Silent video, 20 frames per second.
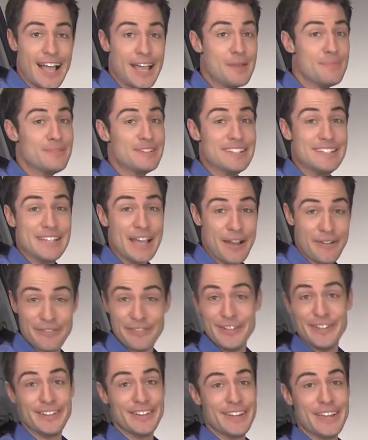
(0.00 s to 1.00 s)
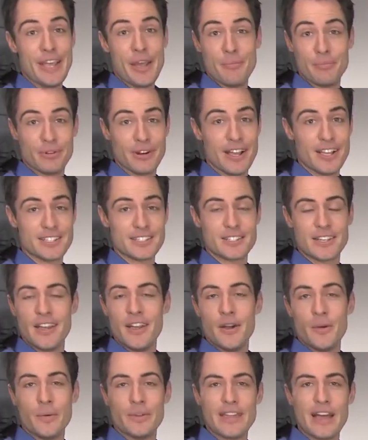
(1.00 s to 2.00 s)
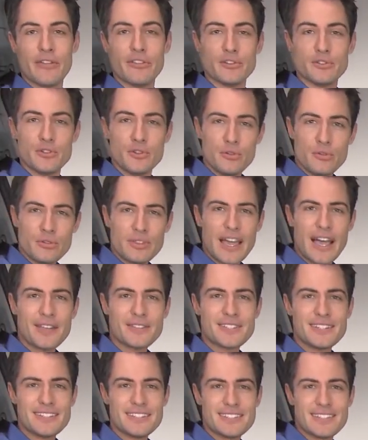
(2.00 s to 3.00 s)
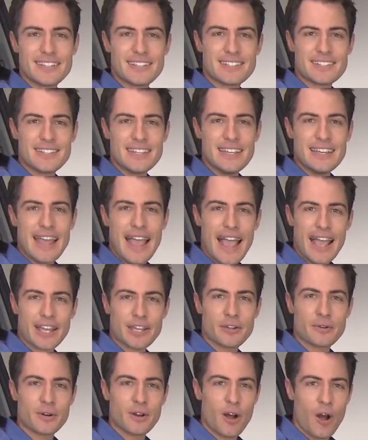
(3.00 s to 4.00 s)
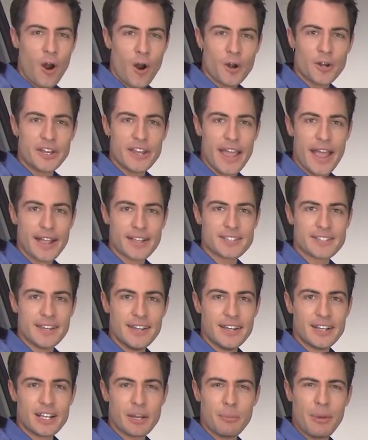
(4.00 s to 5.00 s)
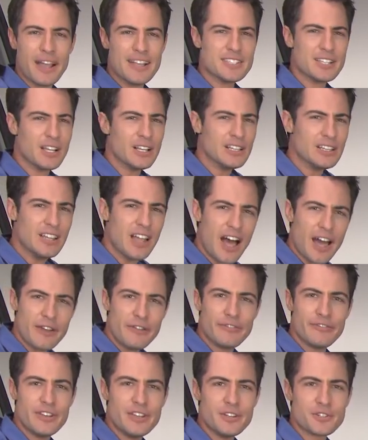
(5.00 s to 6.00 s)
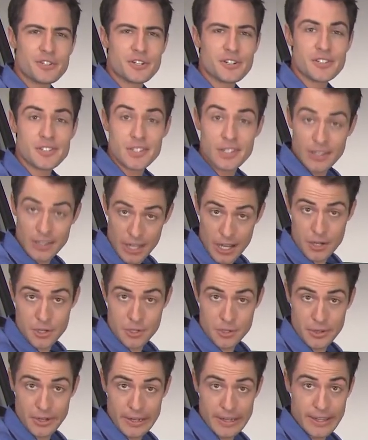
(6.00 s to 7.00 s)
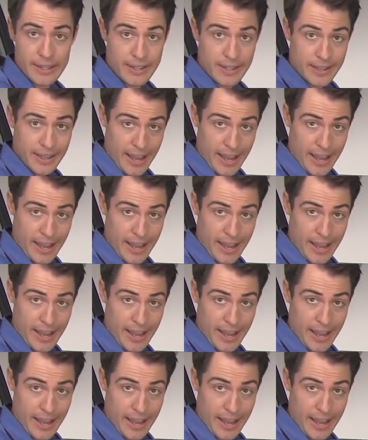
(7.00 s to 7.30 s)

I am definitely impressed with how the 2016 Acura RDX combines a lot of features, luxury,